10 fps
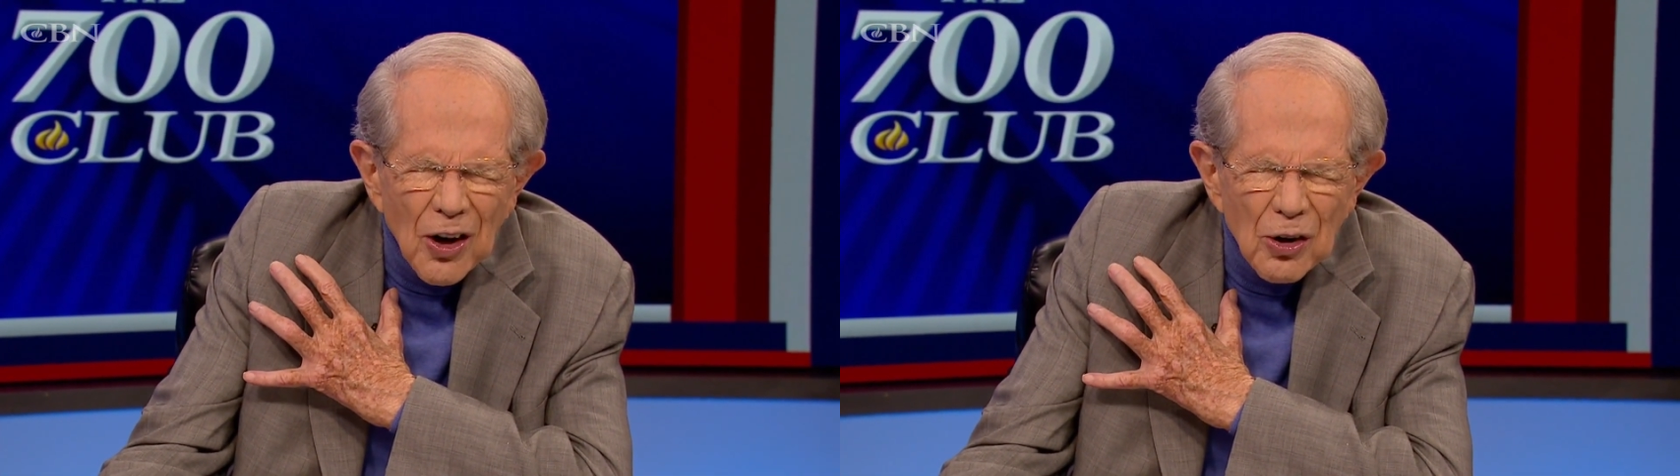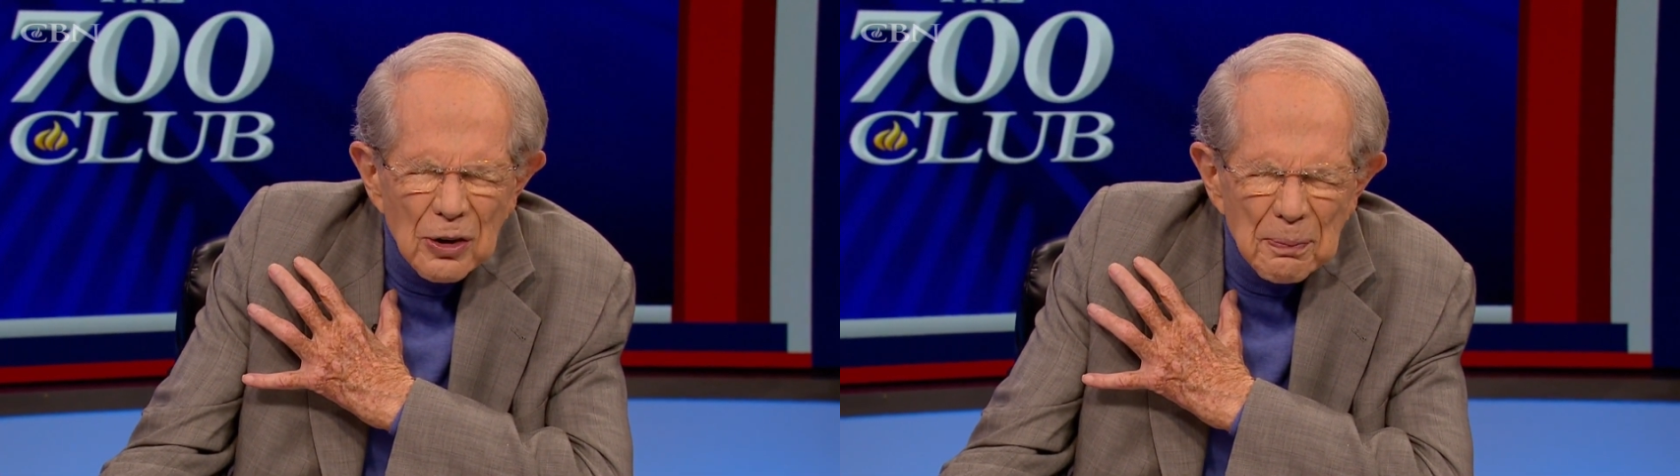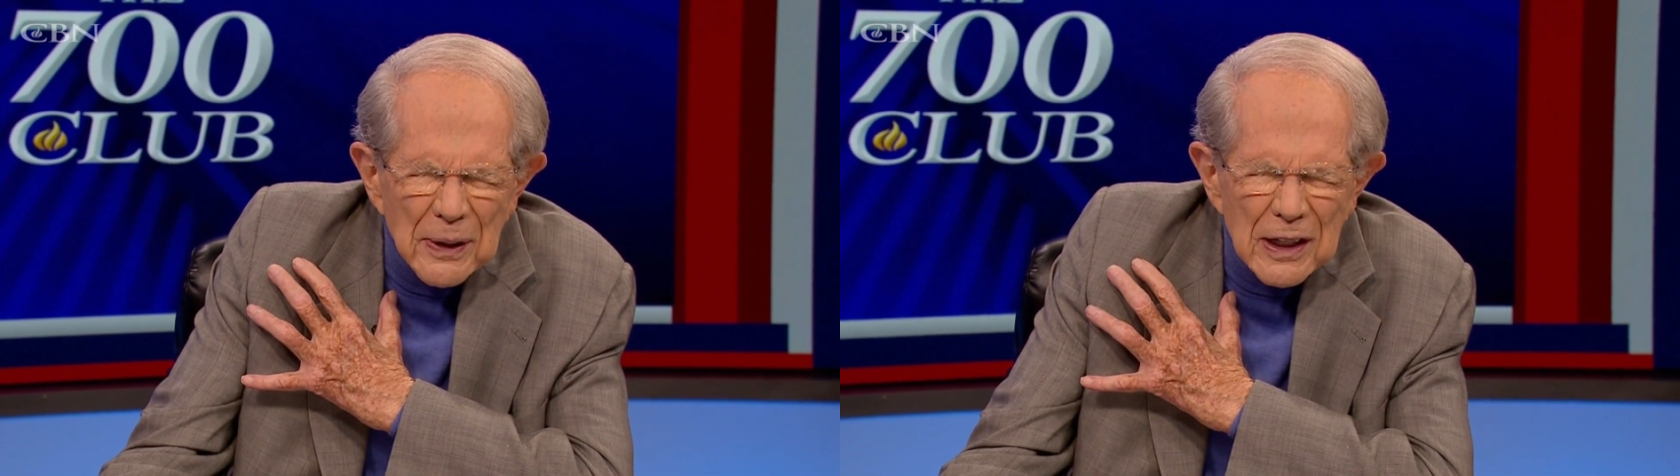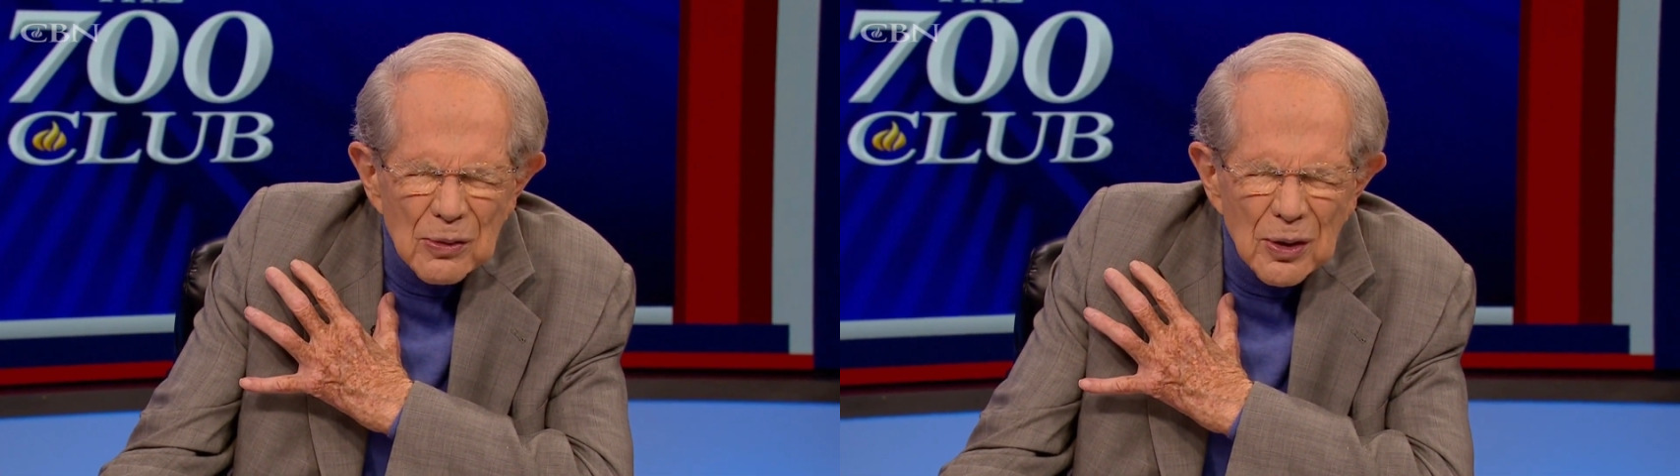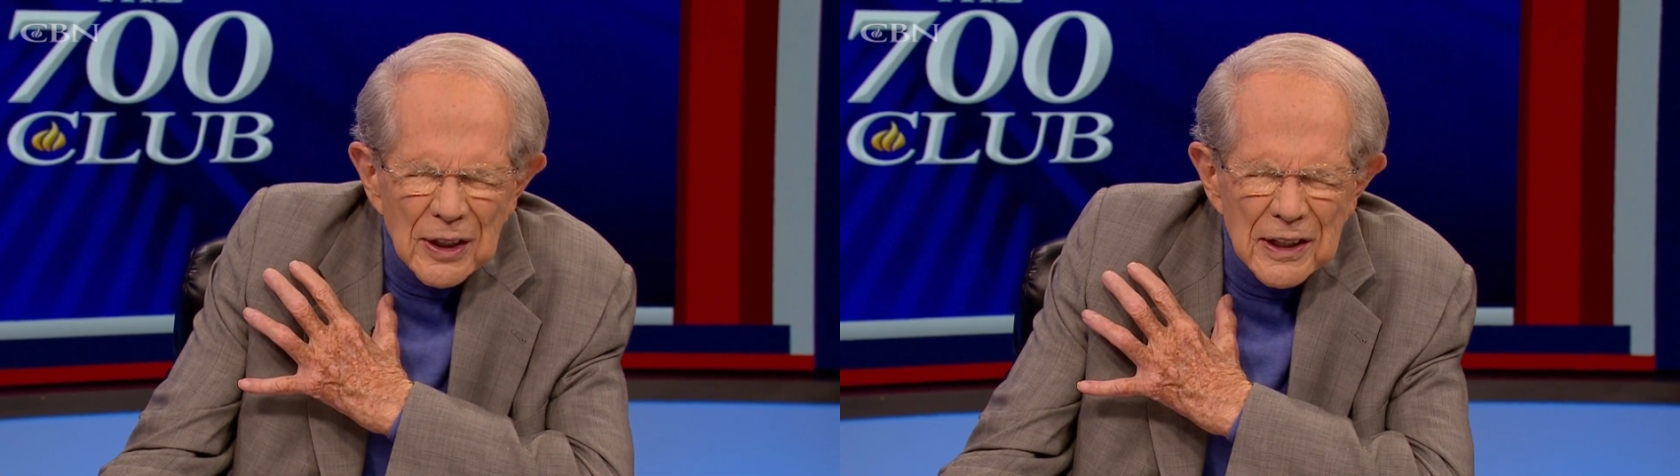all the
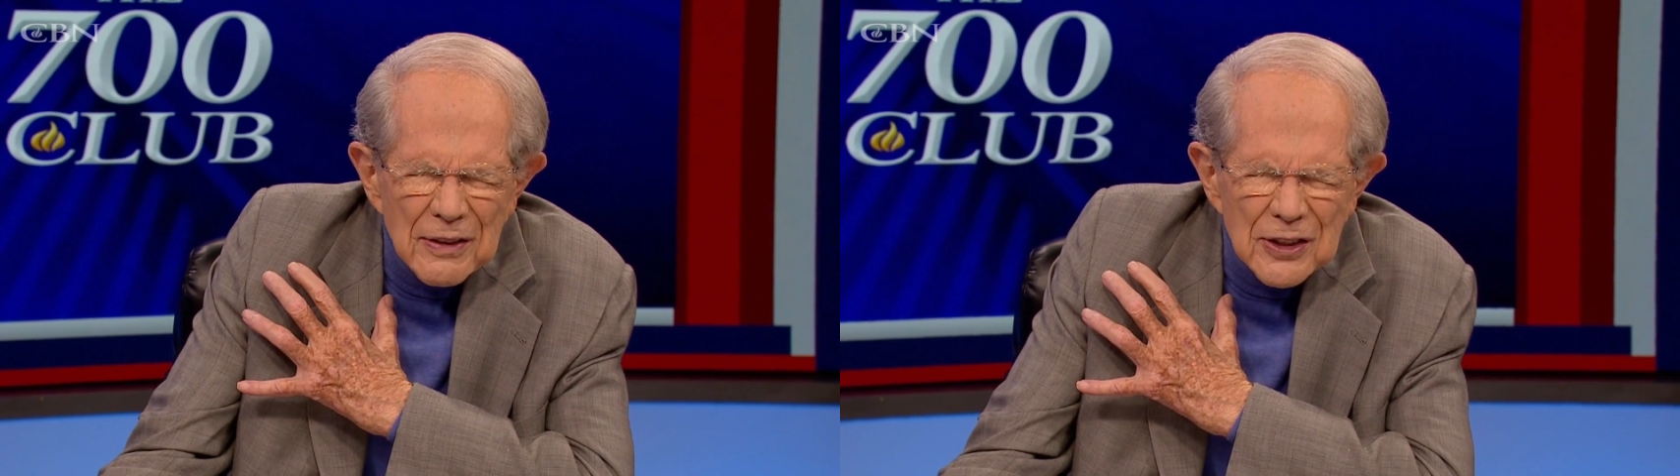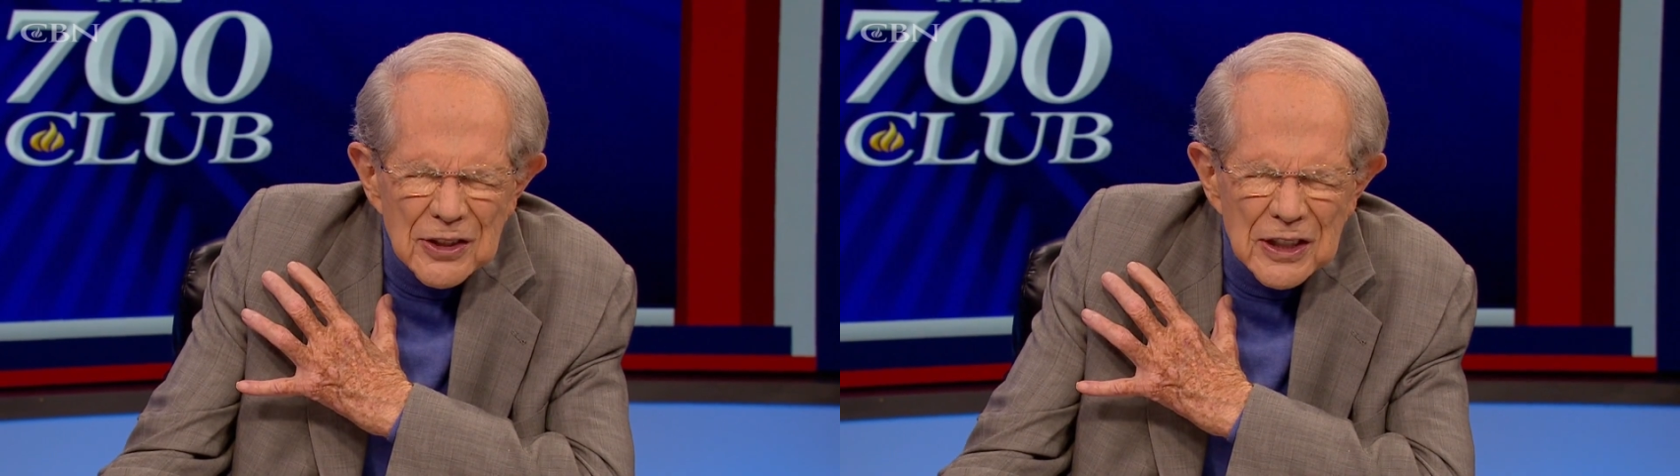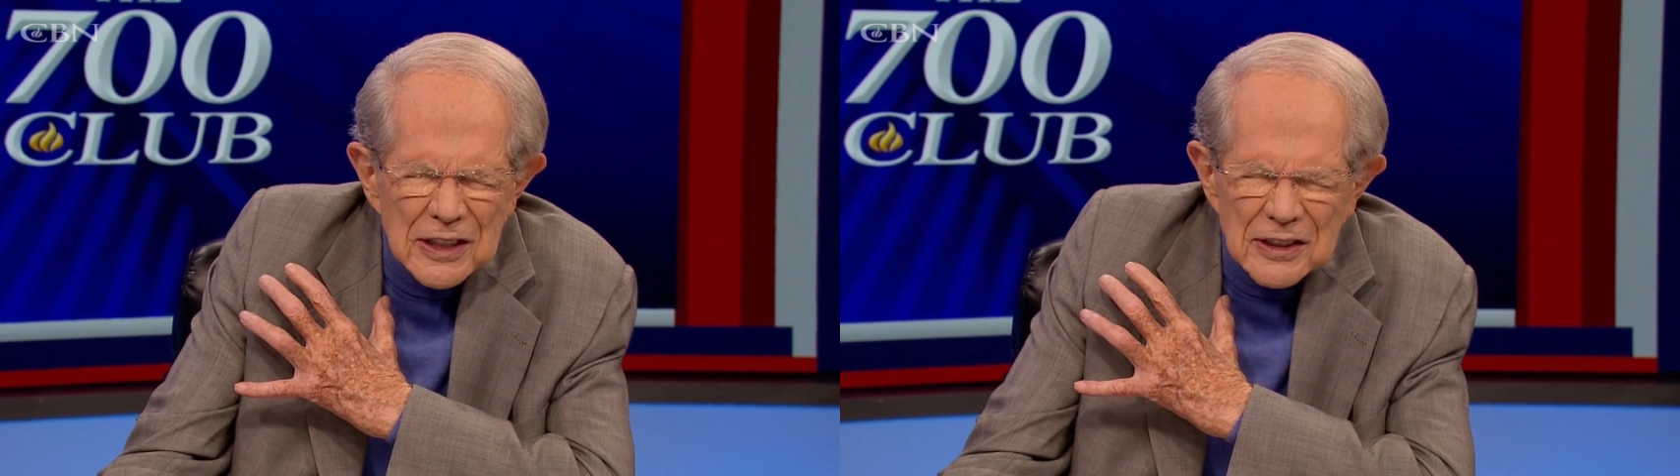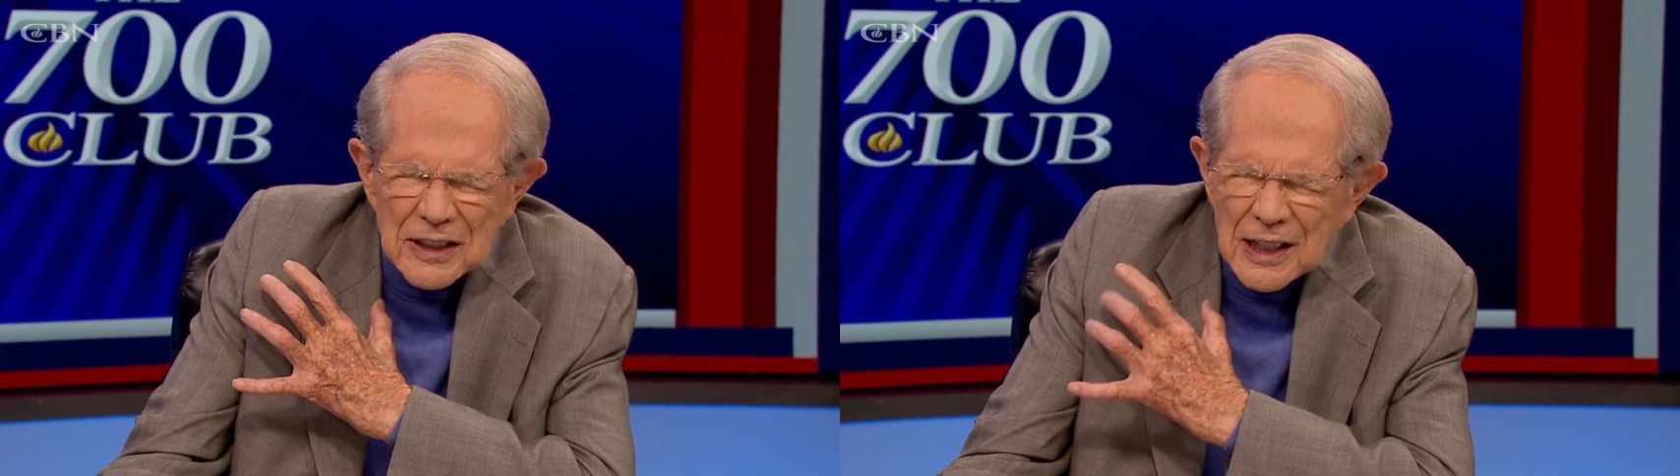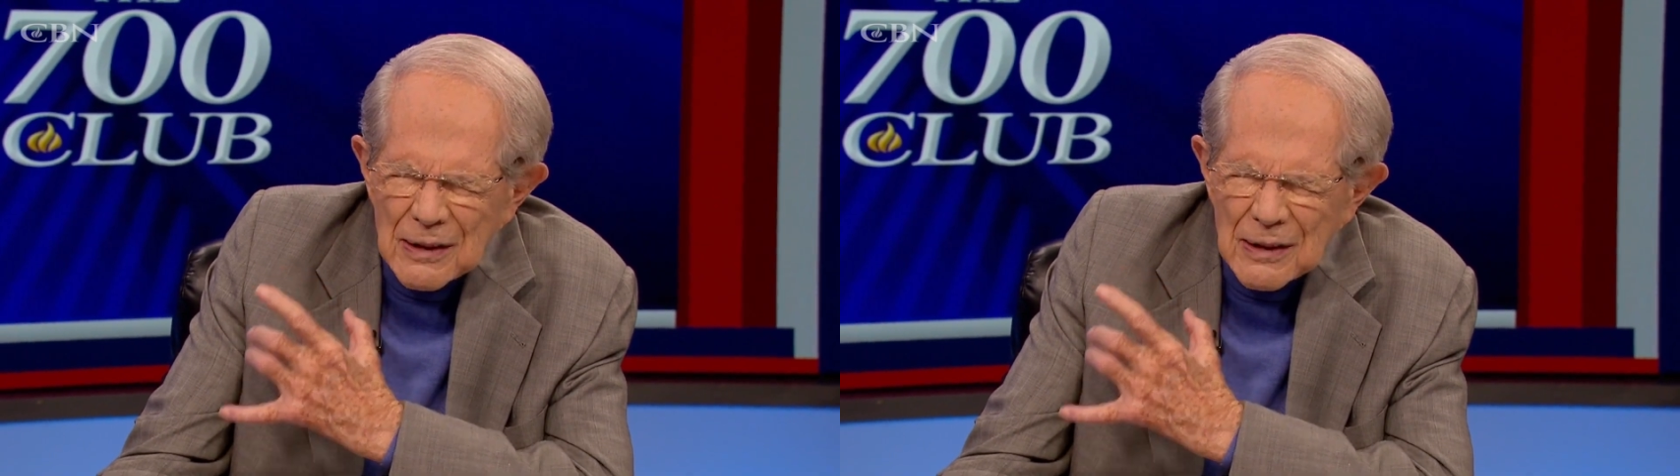pain will leave in Jesus'